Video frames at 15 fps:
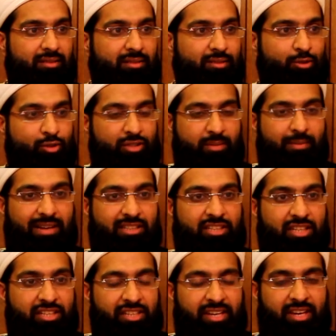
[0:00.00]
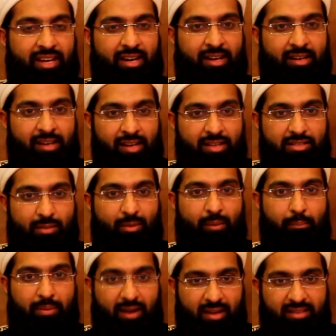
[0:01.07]
You just imagine a chicken and someone
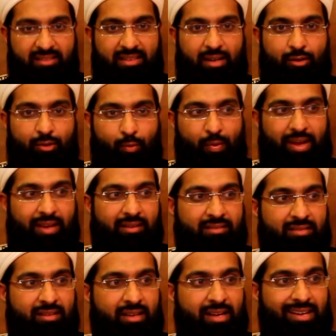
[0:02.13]
plucks out the wings.